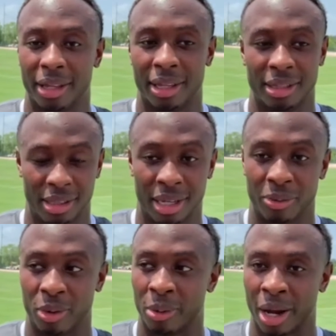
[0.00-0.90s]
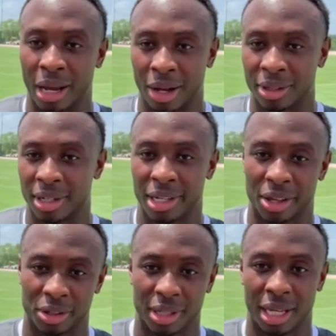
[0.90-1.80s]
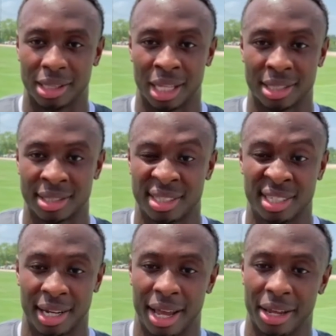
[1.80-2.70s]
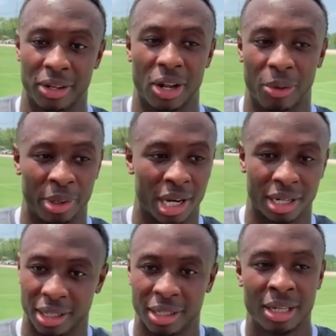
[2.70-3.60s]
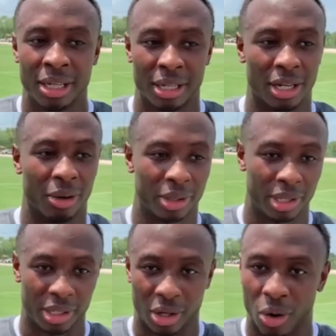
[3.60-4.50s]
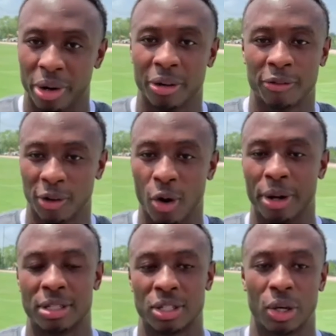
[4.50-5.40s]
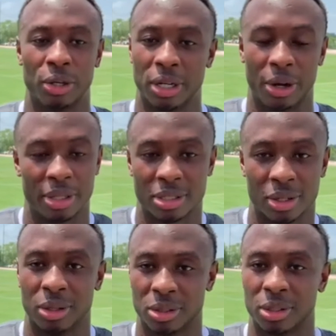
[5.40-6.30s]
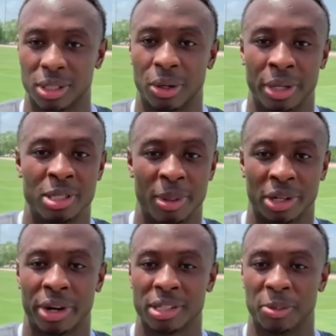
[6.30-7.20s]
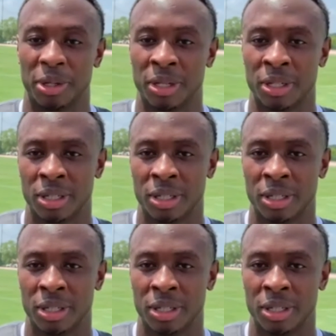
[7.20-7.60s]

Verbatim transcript: And then, then when we're out, out there together, like, like today, you know, we're kind of, you know, going and flowing. So, you know, it's so, so, so he's been great to me.